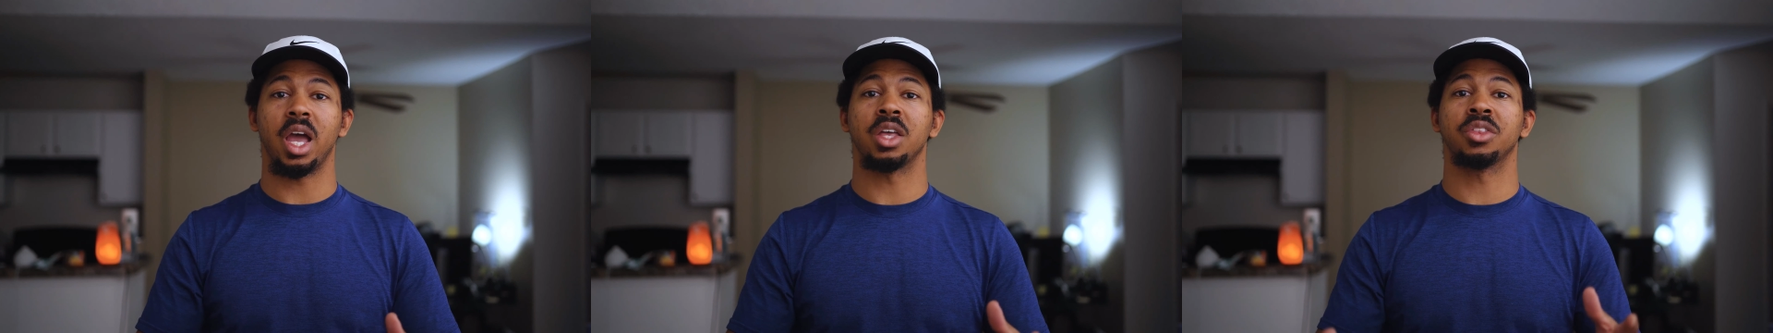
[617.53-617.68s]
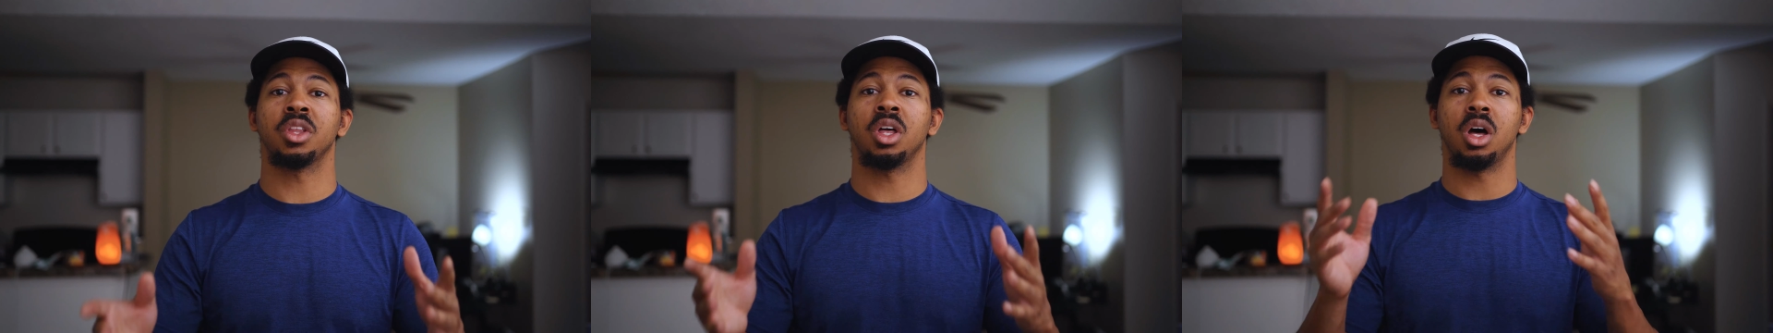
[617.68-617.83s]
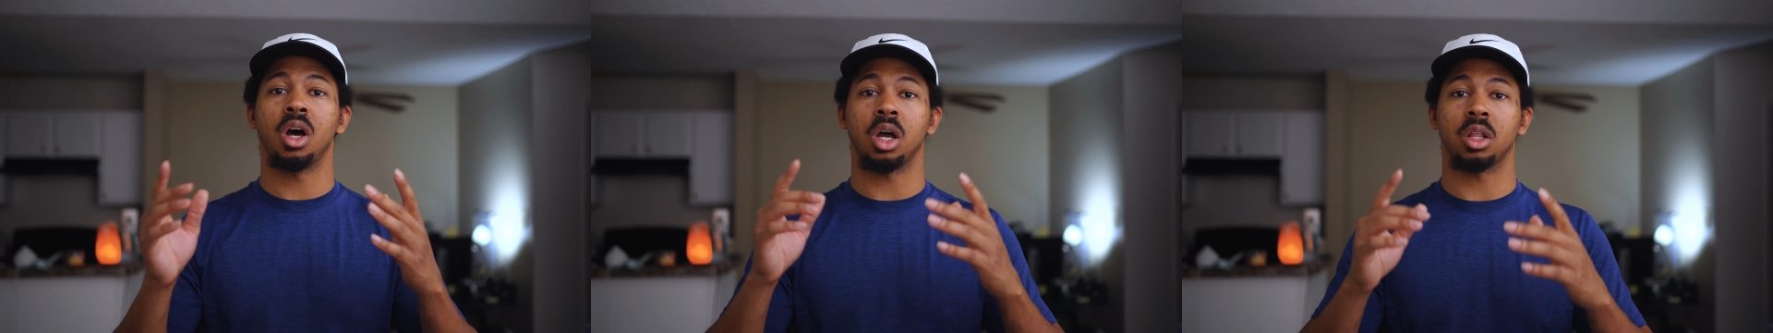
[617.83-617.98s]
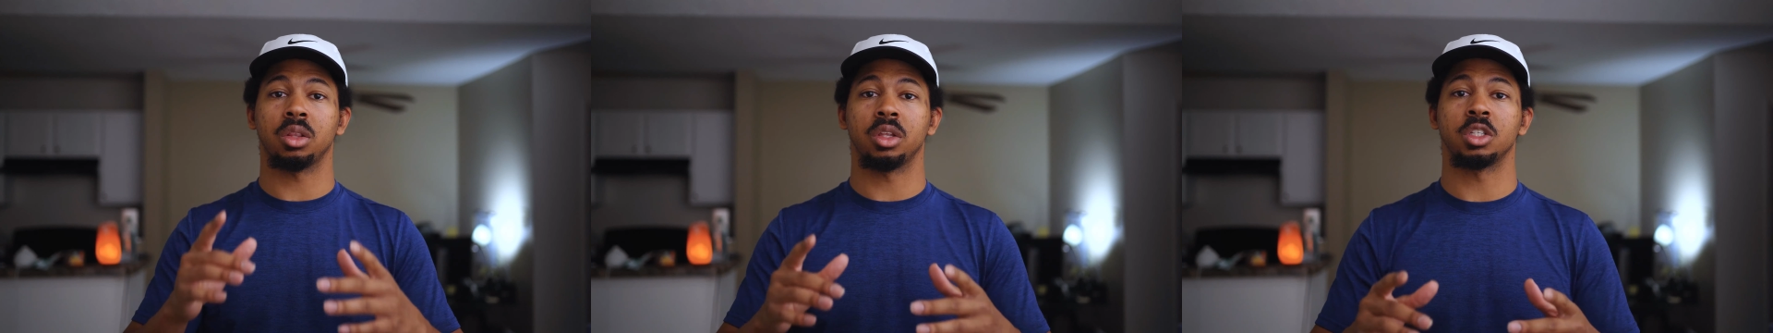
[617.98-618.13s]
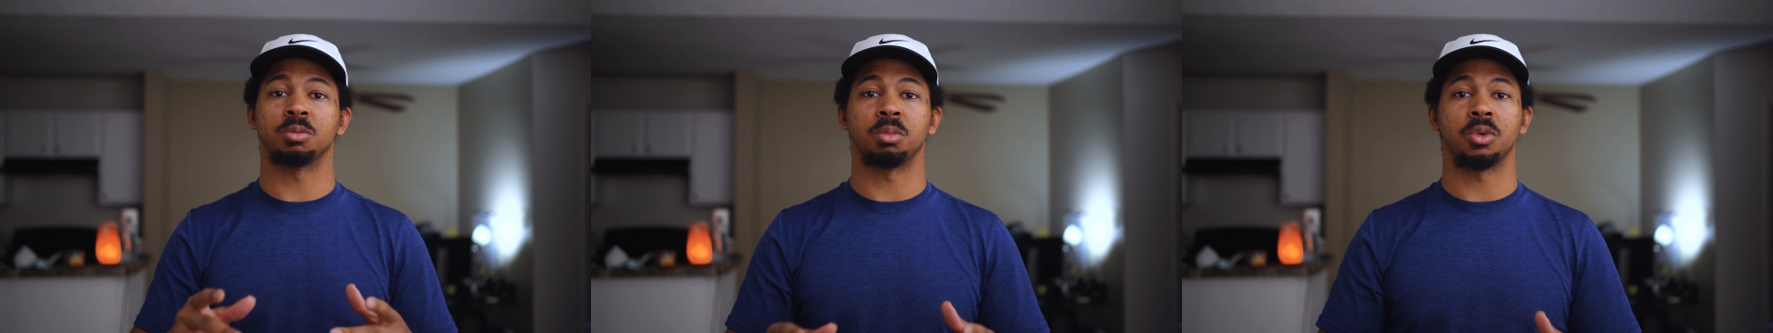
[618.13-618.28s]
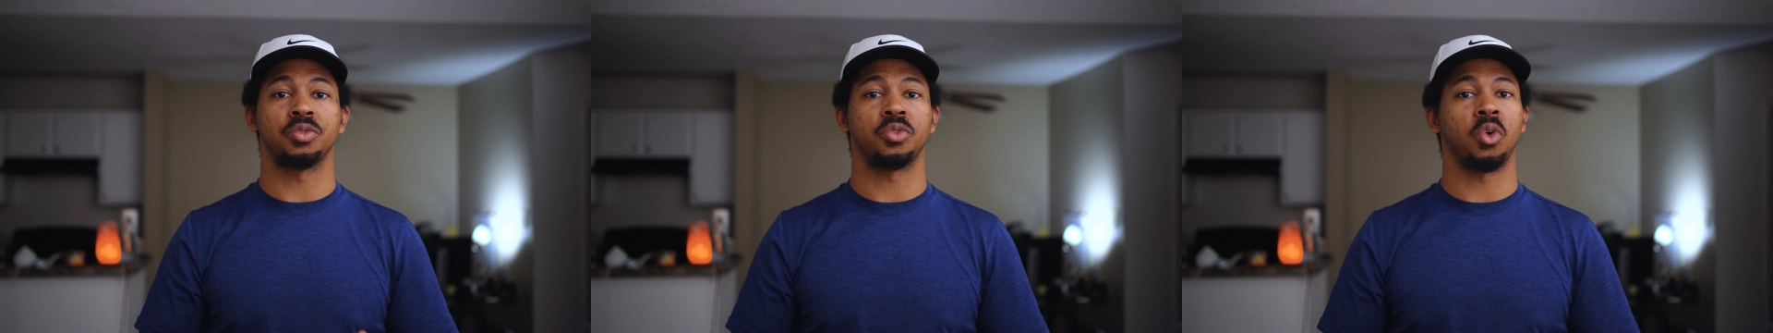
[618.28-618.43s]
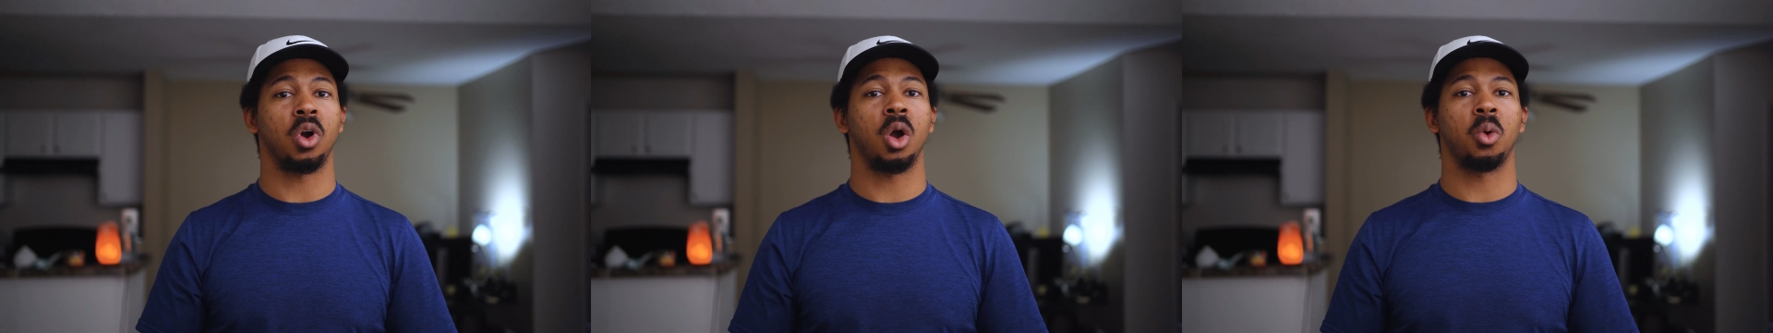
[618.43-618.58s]
and the uglies
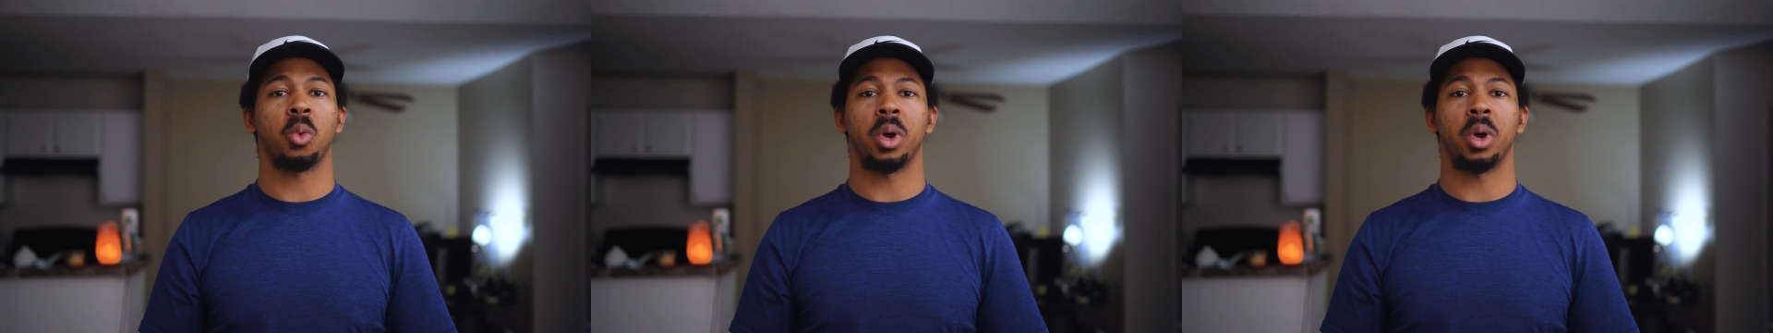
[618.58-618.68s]
before I